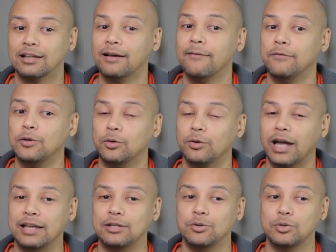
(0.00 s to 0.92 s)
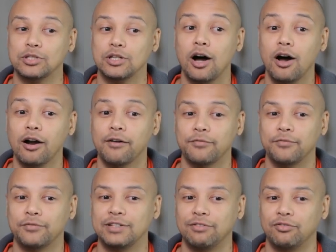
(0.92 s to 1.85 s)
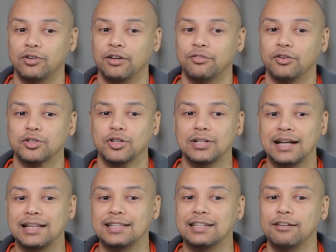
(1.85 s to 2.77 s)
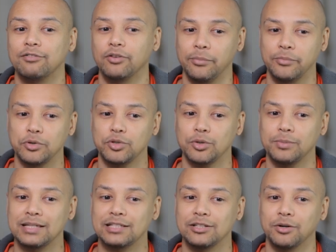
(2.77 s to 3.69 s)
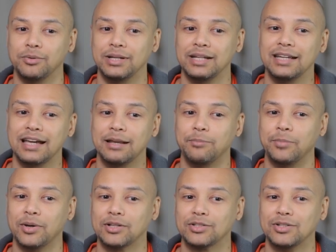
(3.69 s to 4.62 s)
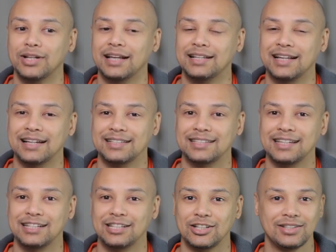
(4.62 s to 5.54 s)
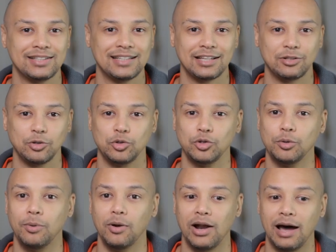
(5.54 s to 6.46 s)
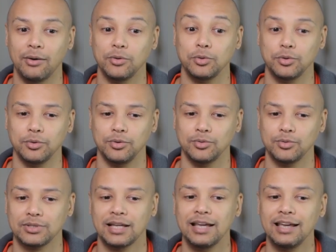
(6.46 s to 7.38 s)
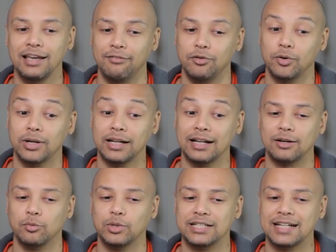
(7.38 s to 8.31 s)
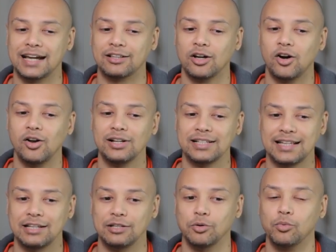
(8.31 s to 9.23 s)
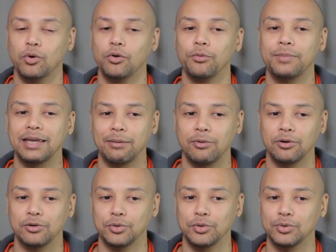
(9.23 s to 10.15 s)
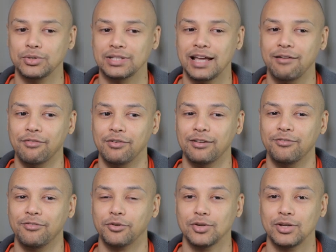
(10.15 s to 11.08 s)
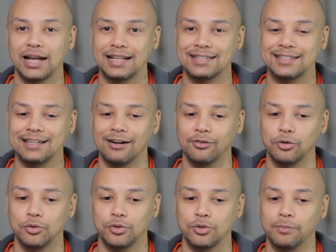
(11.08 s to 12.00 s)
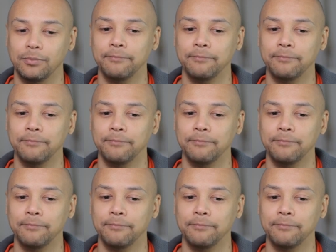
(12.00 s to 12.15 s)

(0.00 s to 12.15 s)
you can use all of different functionality from YouTube history and personalization that YouTube allow you to use. If you click reject all, then you won't be able to use every functionality on YouTube.